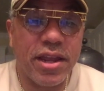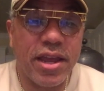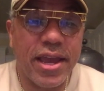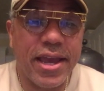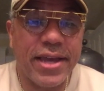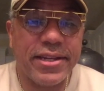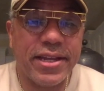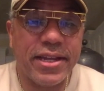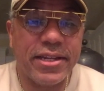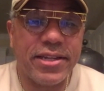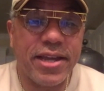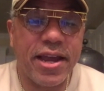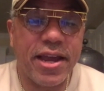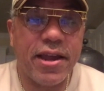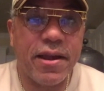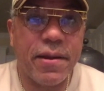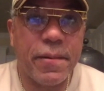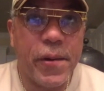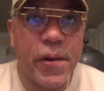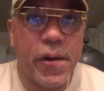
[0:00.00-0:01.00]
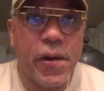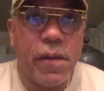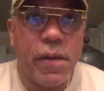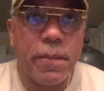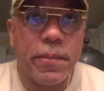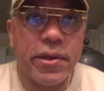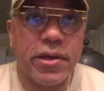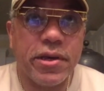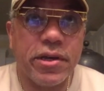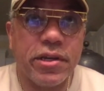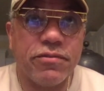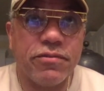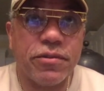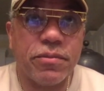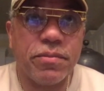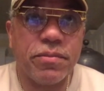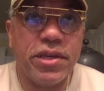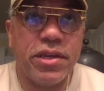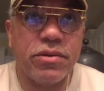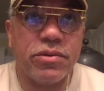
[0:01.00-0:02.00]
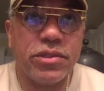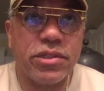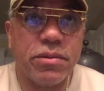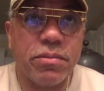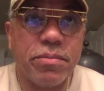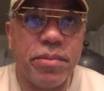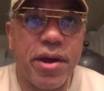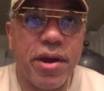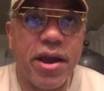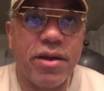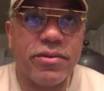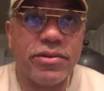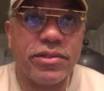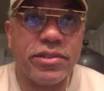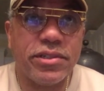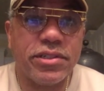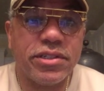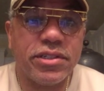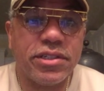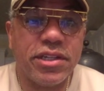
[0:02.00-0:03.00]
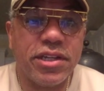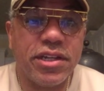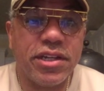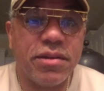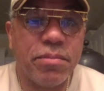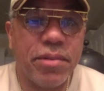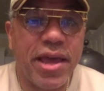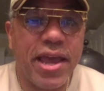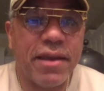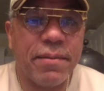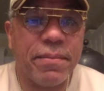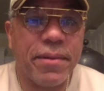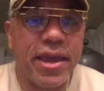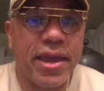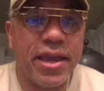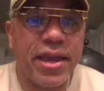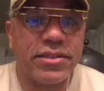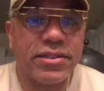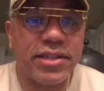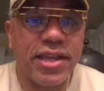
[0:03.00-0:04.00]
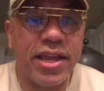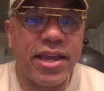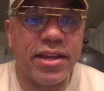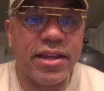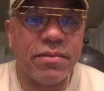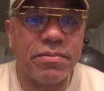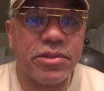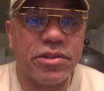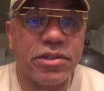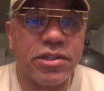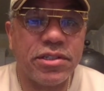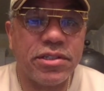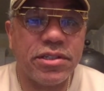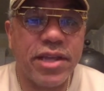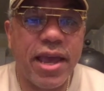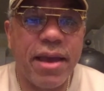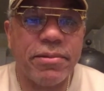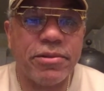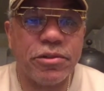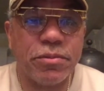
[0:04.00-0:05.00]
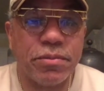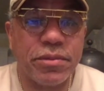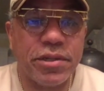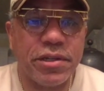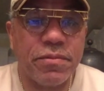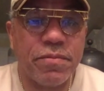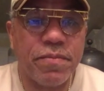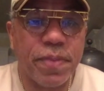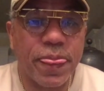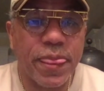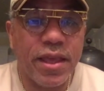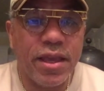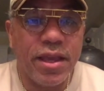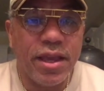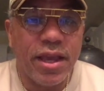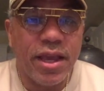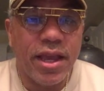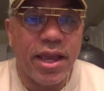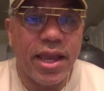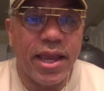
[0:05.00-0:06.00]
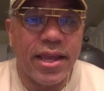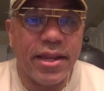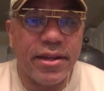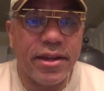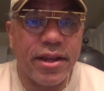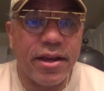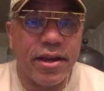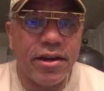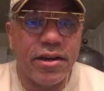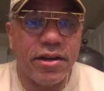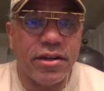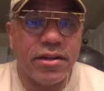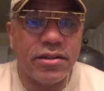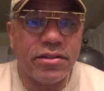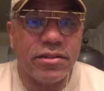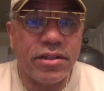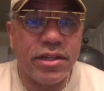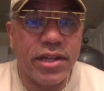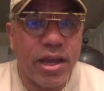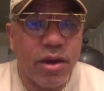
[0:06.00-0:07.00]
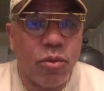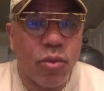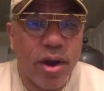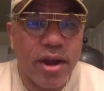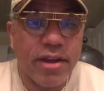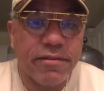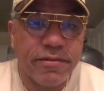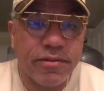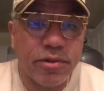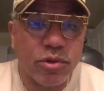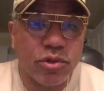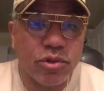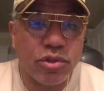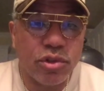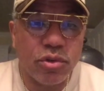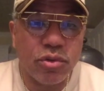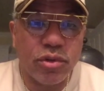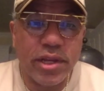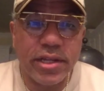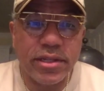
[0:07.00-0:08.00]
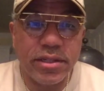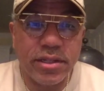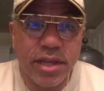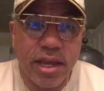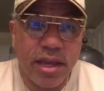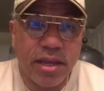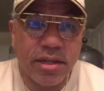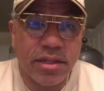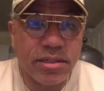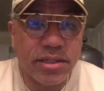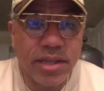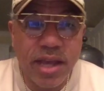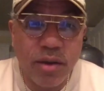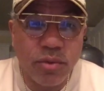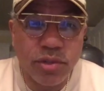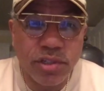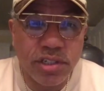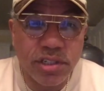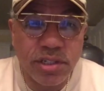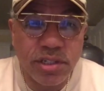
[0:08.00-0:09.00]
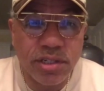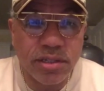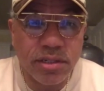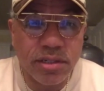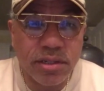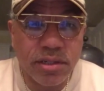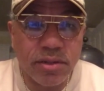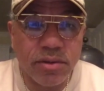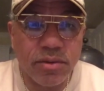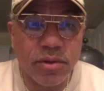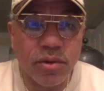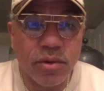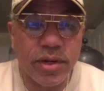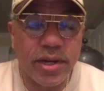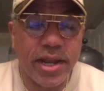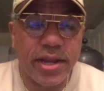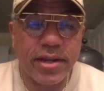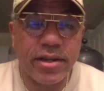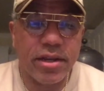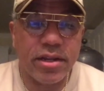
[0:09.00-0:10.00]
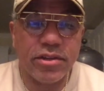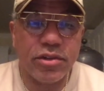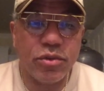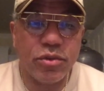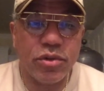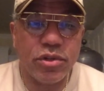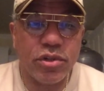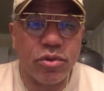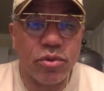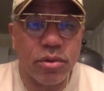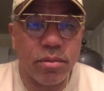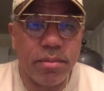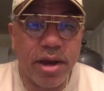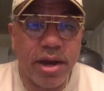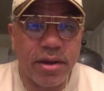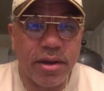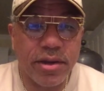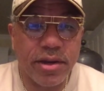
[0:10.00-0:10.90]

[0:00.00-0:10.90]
at the time. Because for me, it was empowering just seeing a black man stand up to the establishment and let white folks know that, hey, this our shit. You know, mm-hmm, and ain't nothing you can do about it.